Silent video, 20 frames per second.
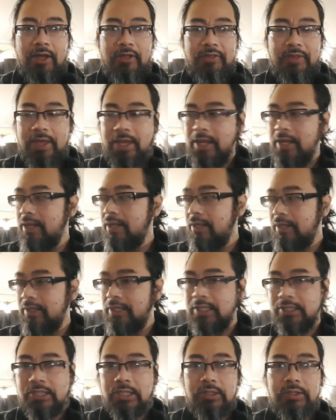then
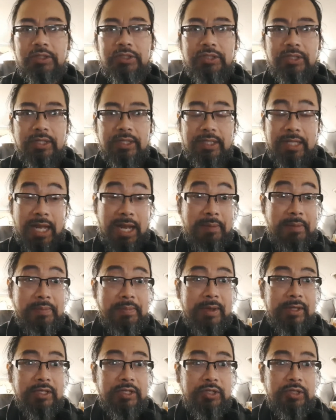the solution that I'm
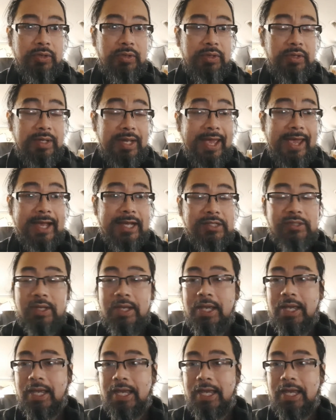about to show you next